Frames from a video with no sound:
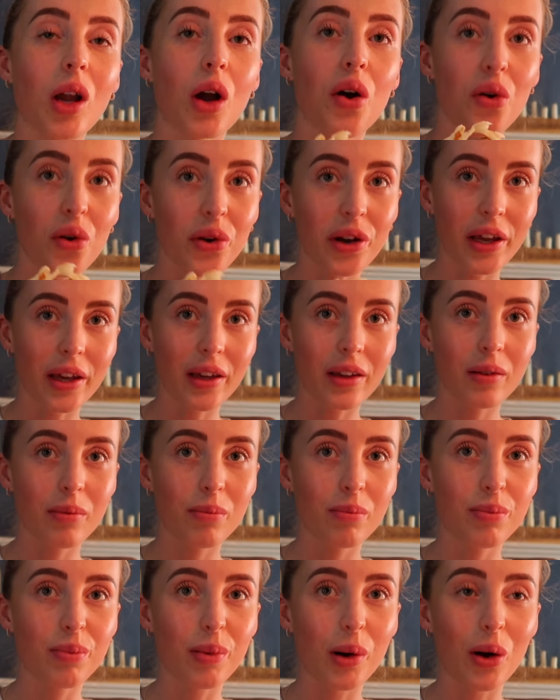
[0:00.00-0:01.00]
honey
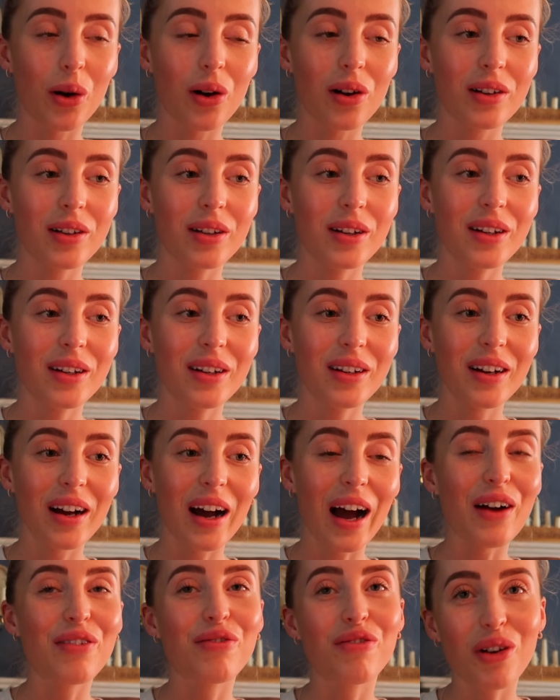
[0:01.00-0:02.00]
but
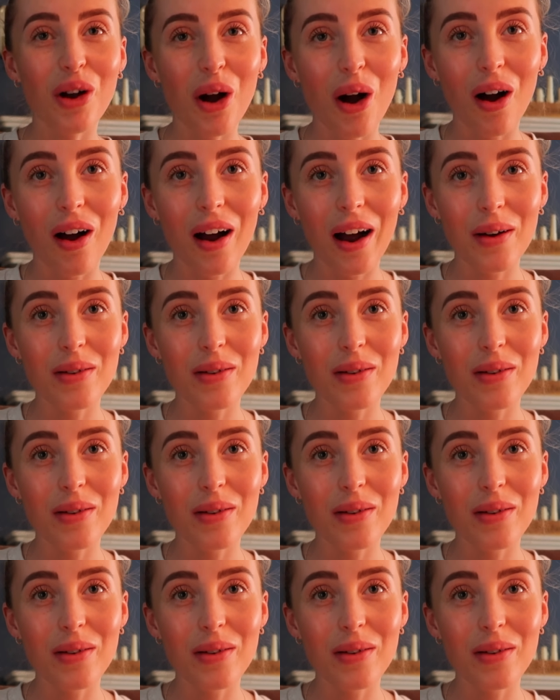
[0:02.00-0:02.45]
I forgot.